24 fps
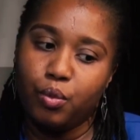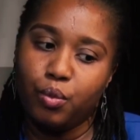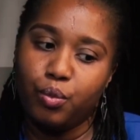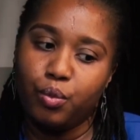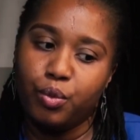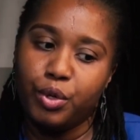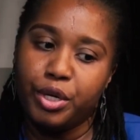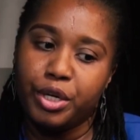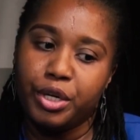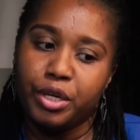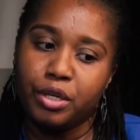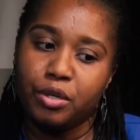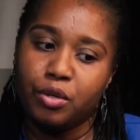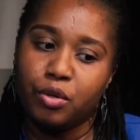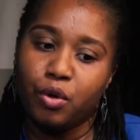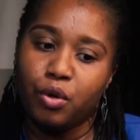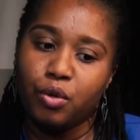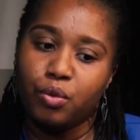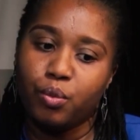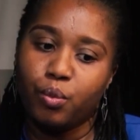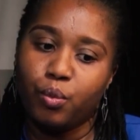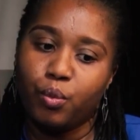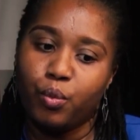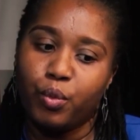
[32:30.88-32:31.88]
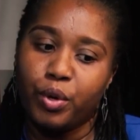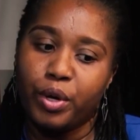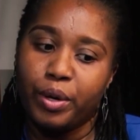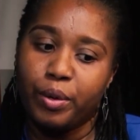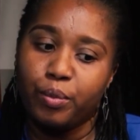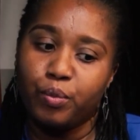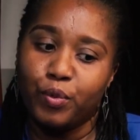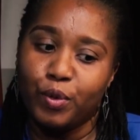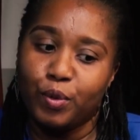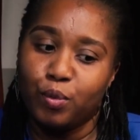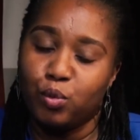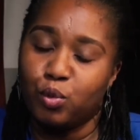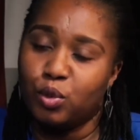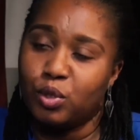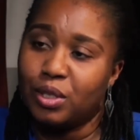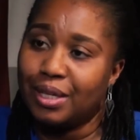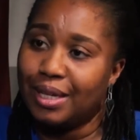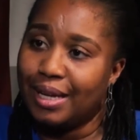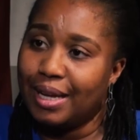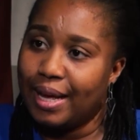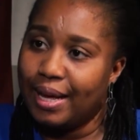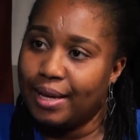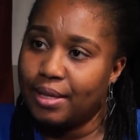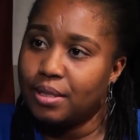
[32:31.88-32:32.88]
we're not where we would
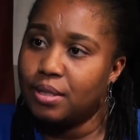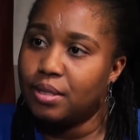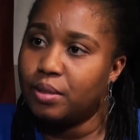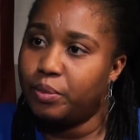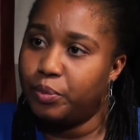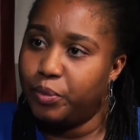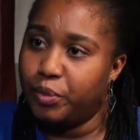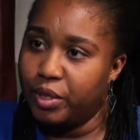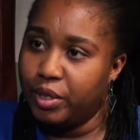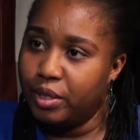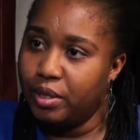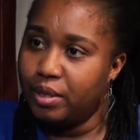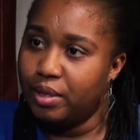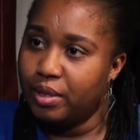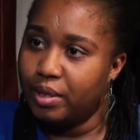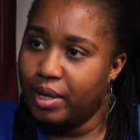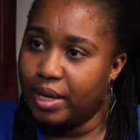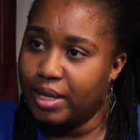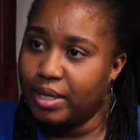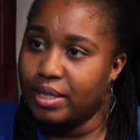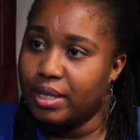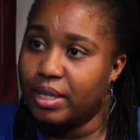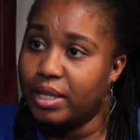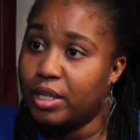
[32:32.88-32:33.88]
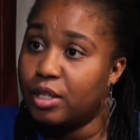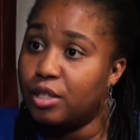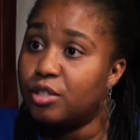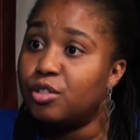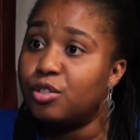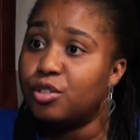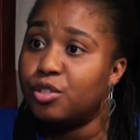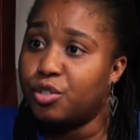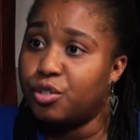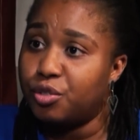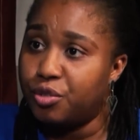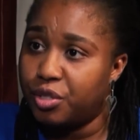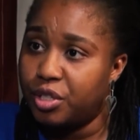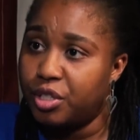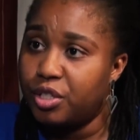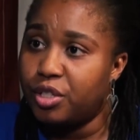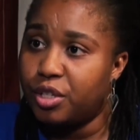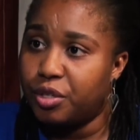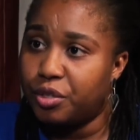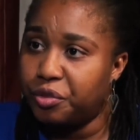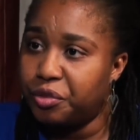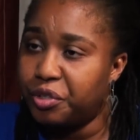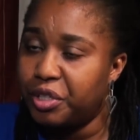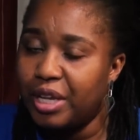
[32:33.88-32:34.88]
like to be as an industry
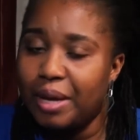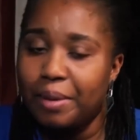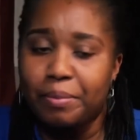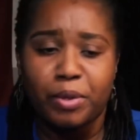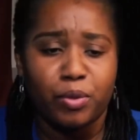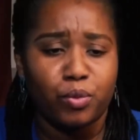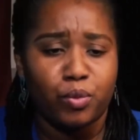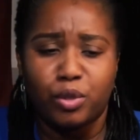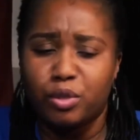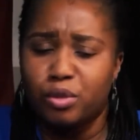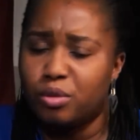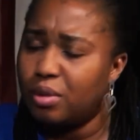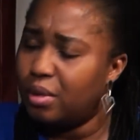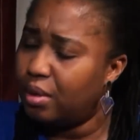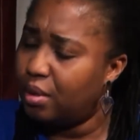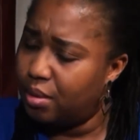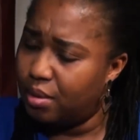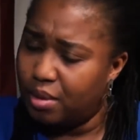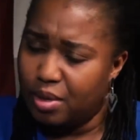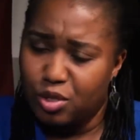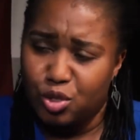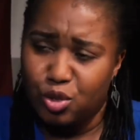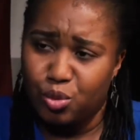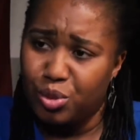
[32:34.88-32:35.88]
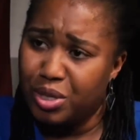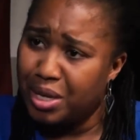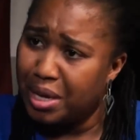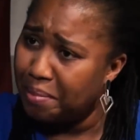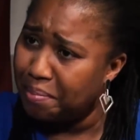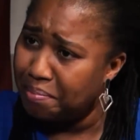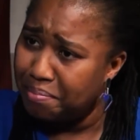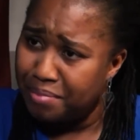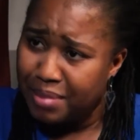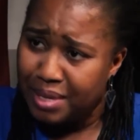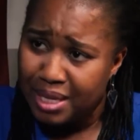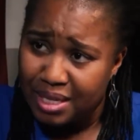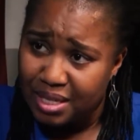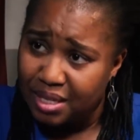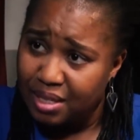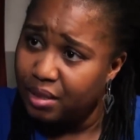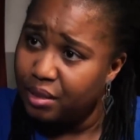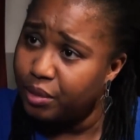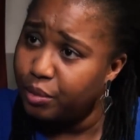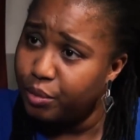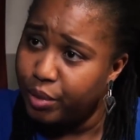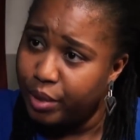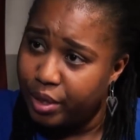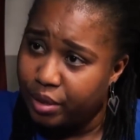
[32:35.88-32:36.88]
generally. I mean, we're doing
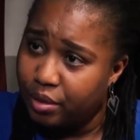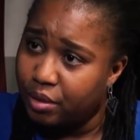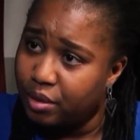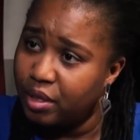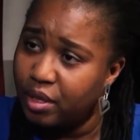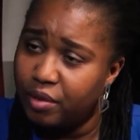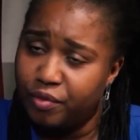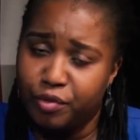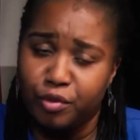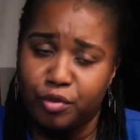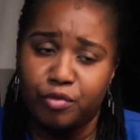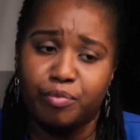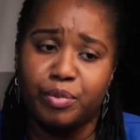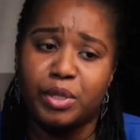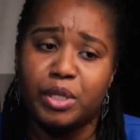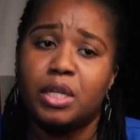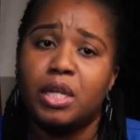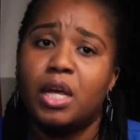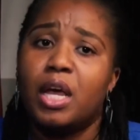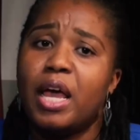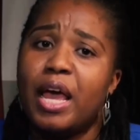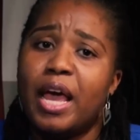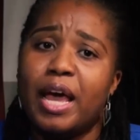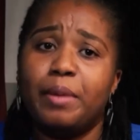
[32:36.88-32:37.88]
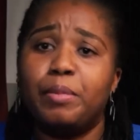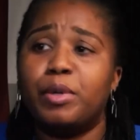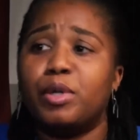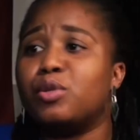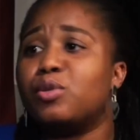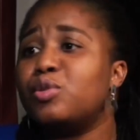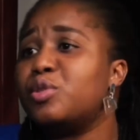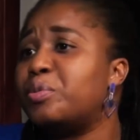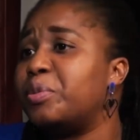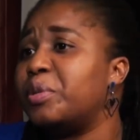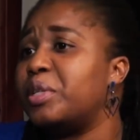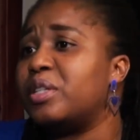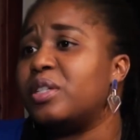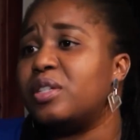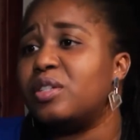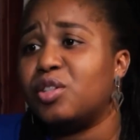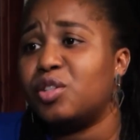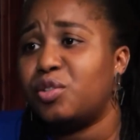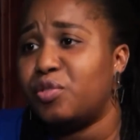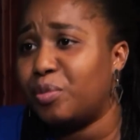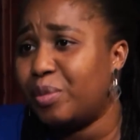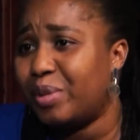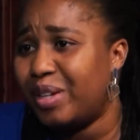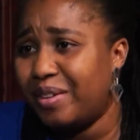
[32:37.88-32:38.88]
amazingly well. If you've been, anybody who's been in the
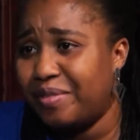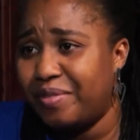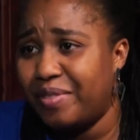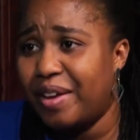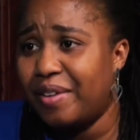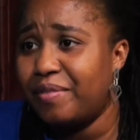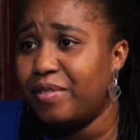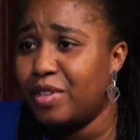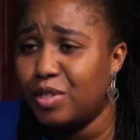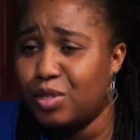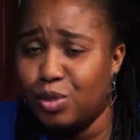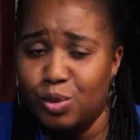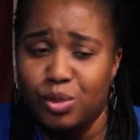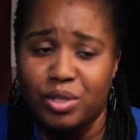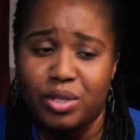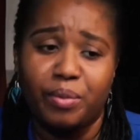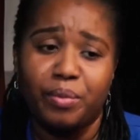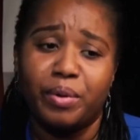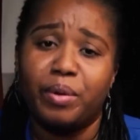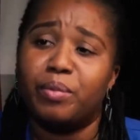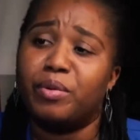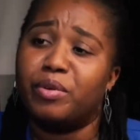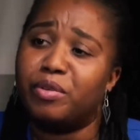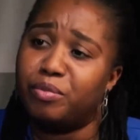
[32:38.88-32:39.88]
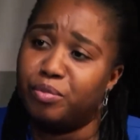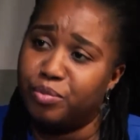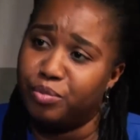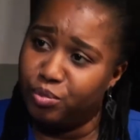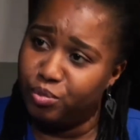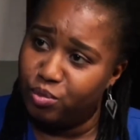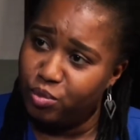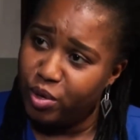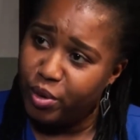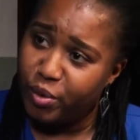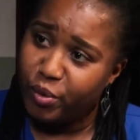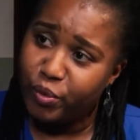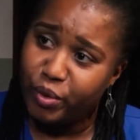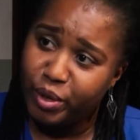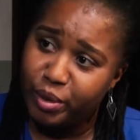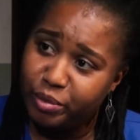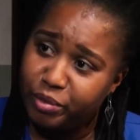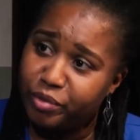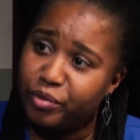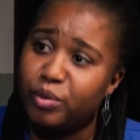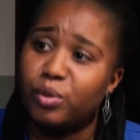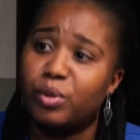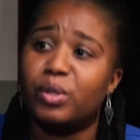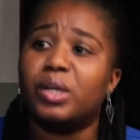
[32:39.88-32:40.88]
industry for more than 5 years knows that where we were
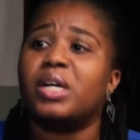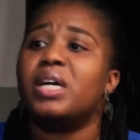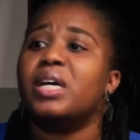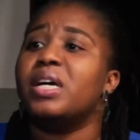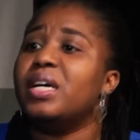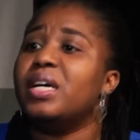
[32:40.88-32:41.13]
before